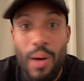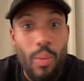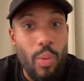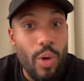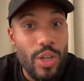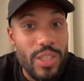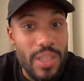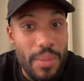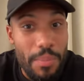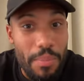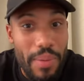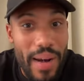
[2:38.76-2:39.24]
I
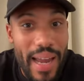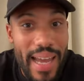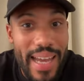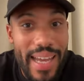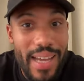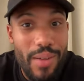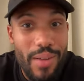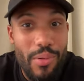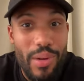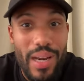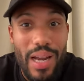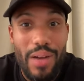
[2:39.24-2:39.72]
wasn't
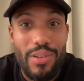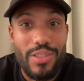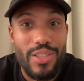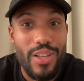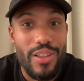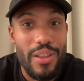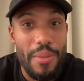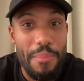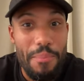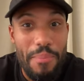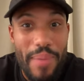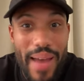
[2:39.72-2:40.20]
playing, when I was
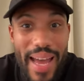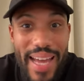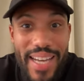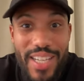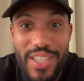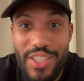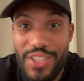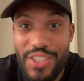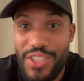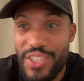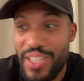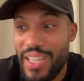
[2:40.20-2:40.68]
on the
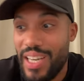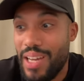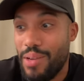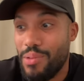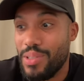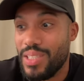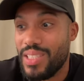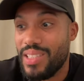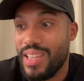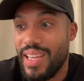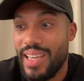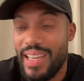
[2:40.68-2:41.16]
bench and I
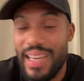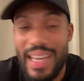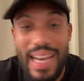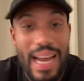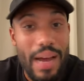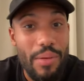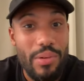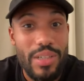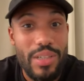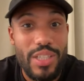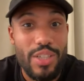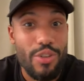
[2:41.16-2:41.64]
was thinking,
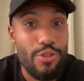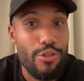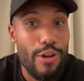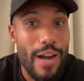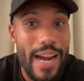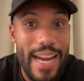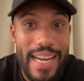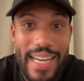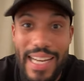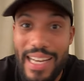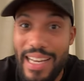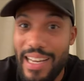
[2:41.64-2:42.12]
I was
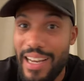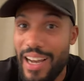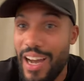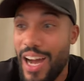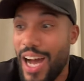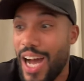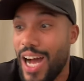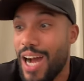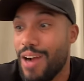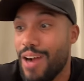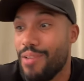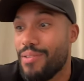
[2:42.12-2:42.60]
crying in the
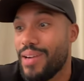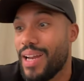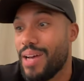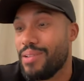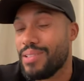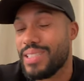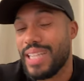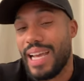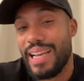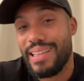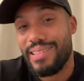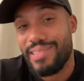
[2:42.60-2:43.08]
car and I
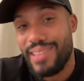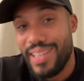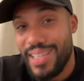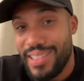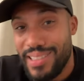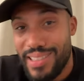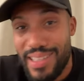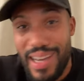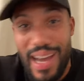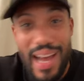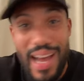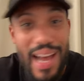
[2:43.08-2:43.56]
was like,
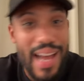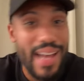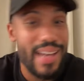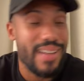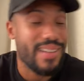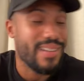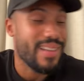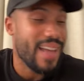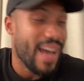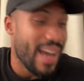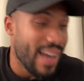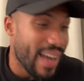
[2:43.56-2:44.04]
this guy
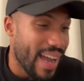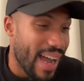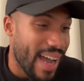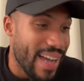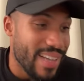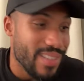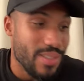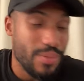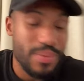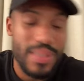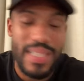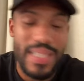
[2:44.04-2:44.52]
and that
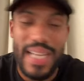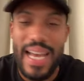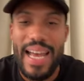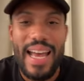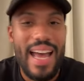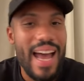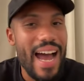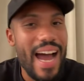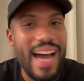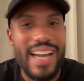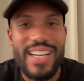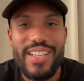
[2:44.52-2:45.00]
guy's upset.
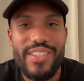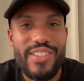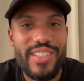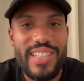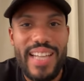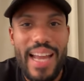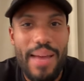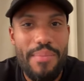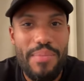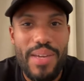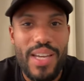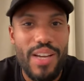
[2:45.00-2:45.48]
And he
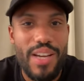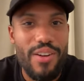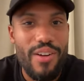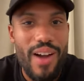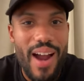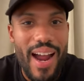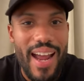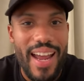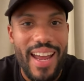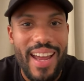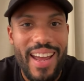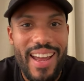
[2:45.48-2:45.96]
just let me
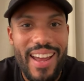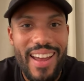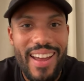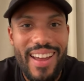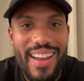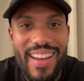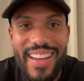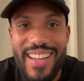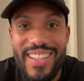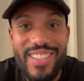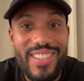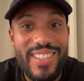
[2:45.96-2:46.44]
cry.
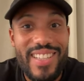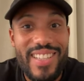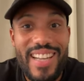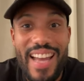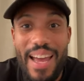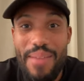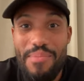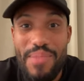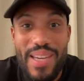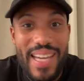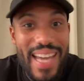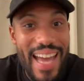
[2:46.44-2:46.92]
He just
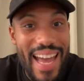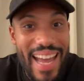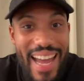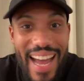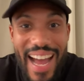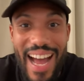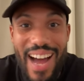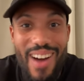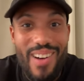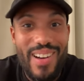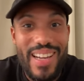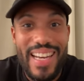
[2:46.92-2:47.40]
let me get
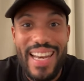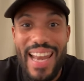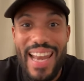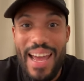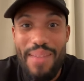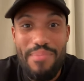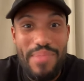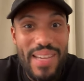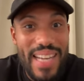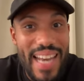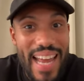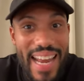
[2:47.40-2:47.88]
it out. He
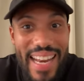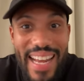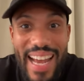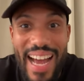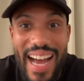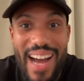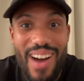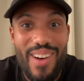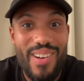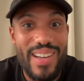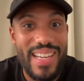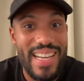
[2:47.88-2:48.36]
let me let it
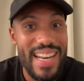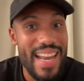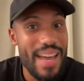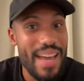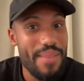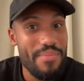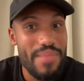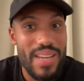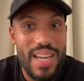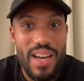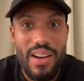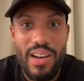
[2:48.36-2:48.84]
out. He
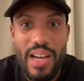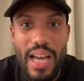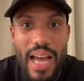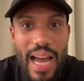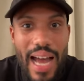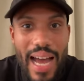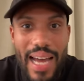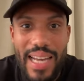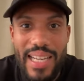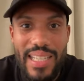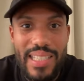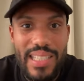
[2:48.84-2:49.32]
let me go.
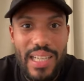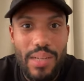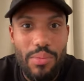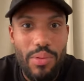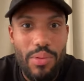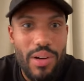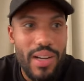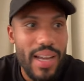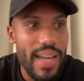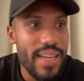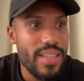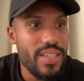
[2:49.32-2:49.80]
And he said,
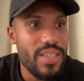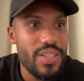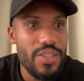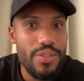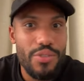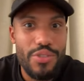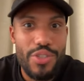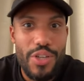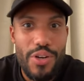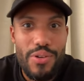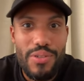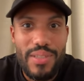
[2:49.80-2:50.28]
well, Kenji,
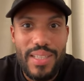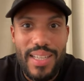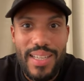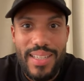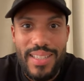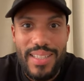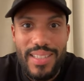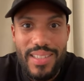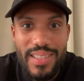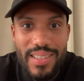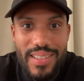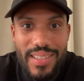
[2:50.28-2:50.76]
you chose
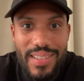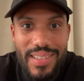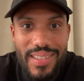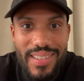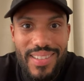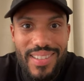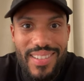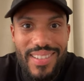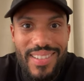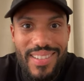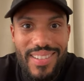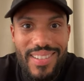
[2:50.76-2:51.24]
this.
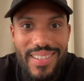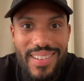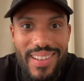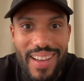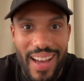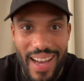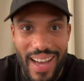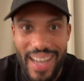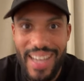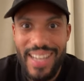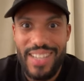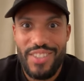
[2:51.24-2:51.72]

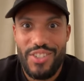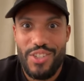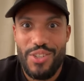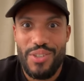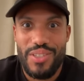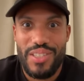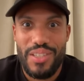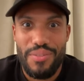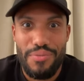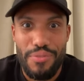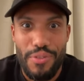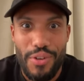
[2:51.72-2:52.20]
I didn't
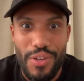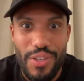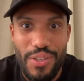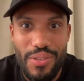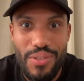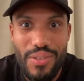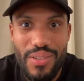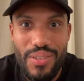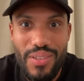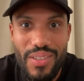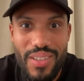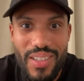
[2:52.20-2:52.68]
choose it for
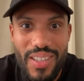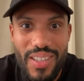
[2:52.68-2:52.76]
you.